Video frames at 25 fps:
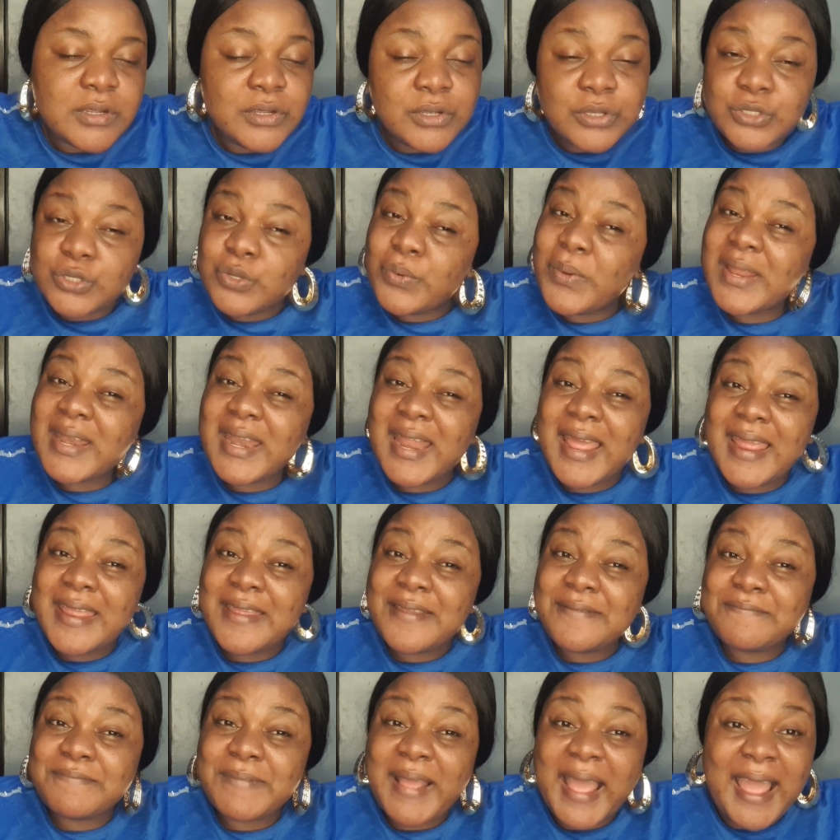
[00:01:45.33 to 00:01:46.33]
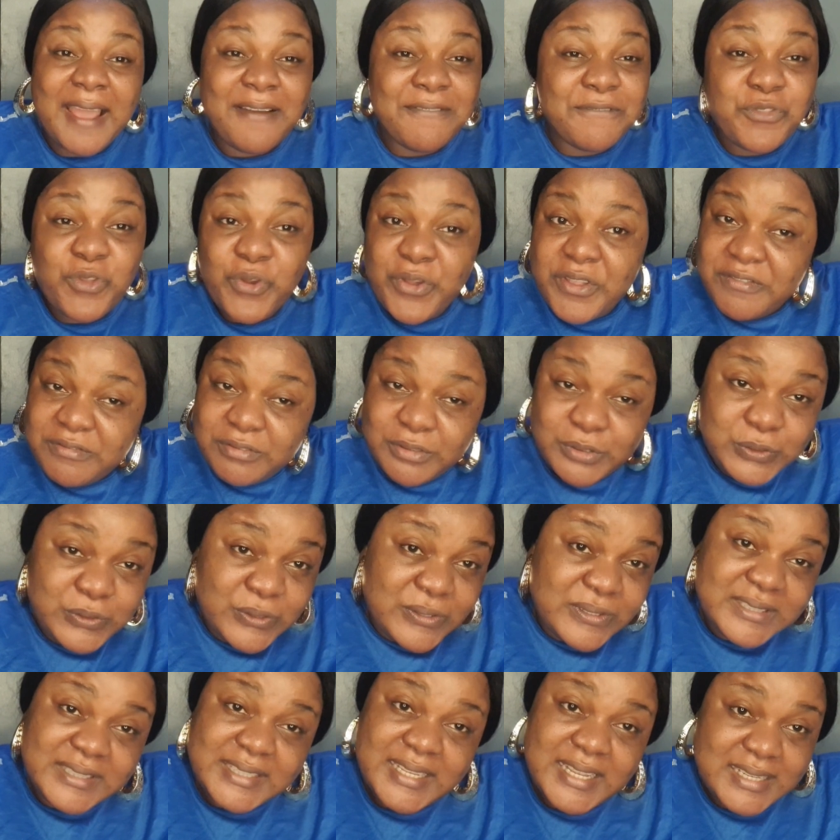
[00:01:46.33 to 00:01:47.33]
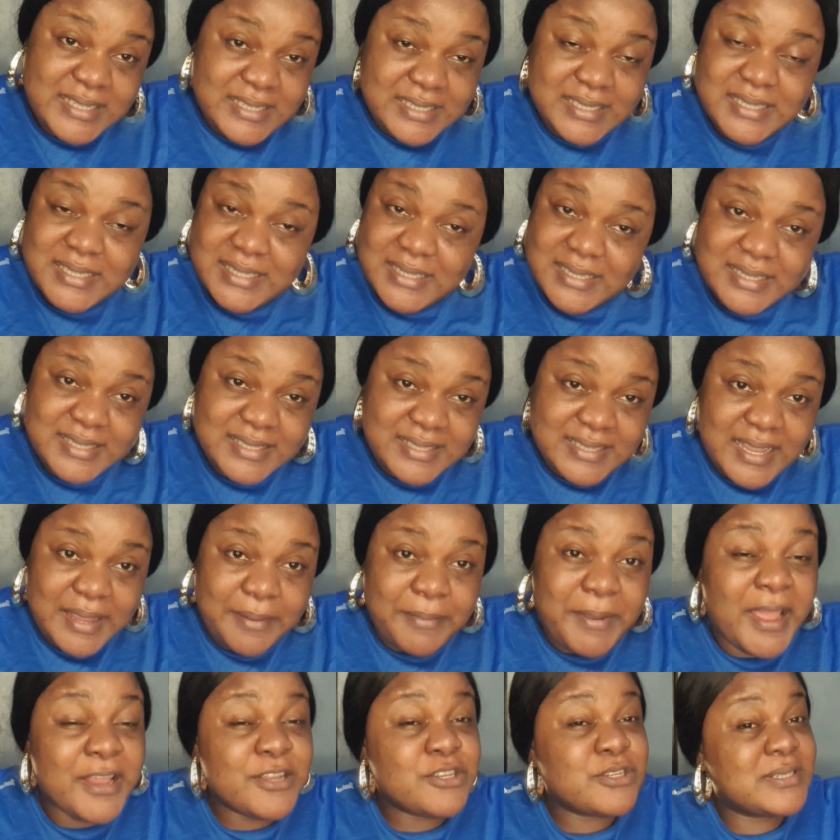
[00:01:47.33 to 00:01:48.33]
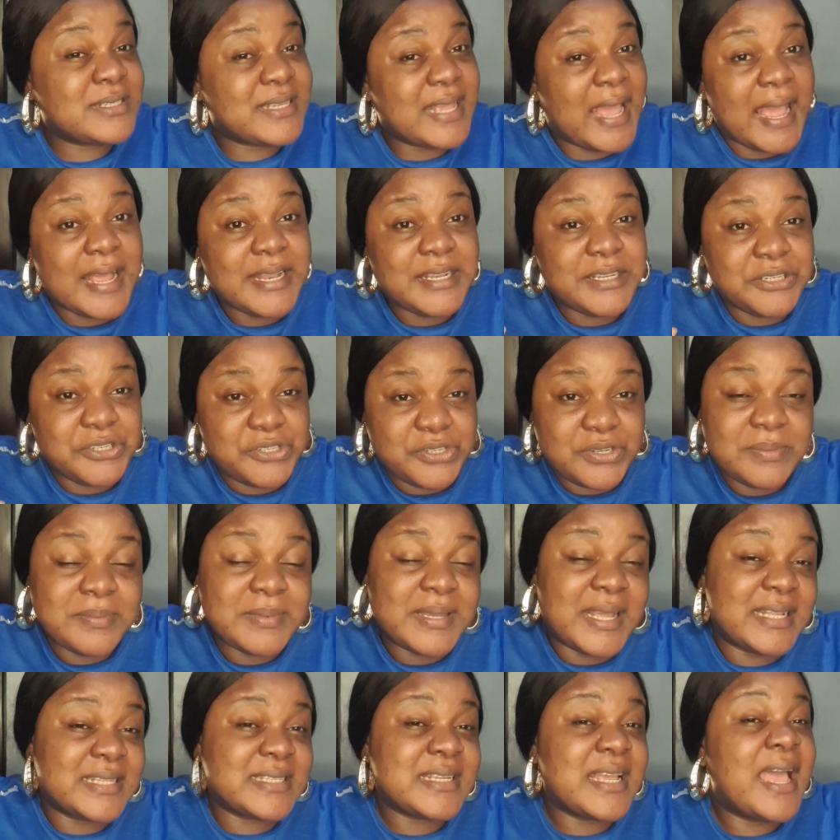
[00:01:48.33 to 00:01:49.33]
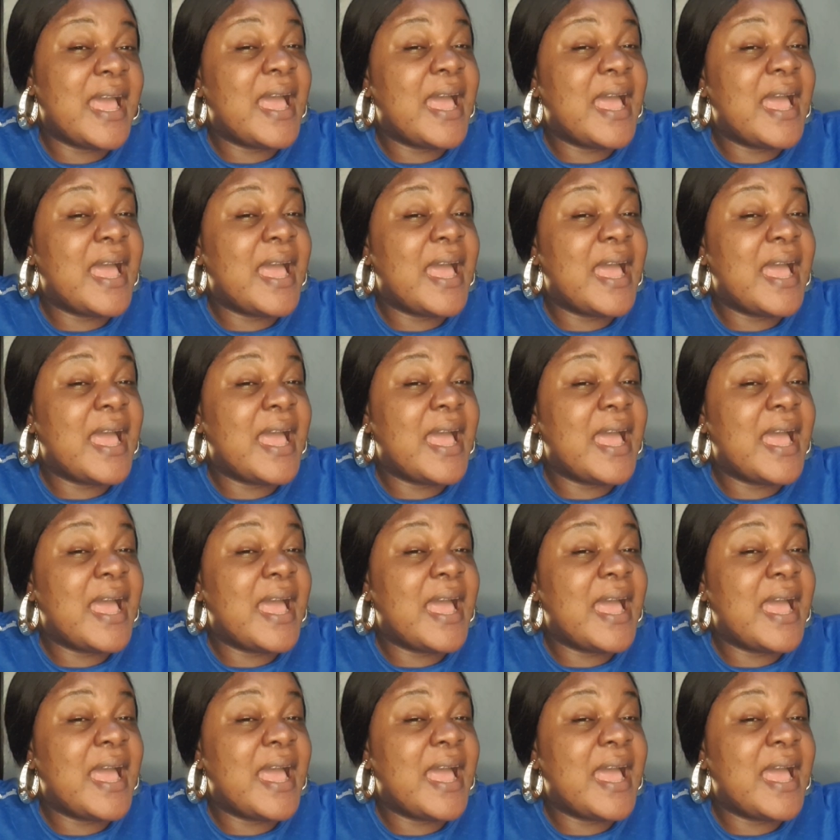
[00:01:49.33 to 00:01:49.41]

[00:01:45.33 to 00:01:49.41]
So when I've not even done tests this time, I just had a dream that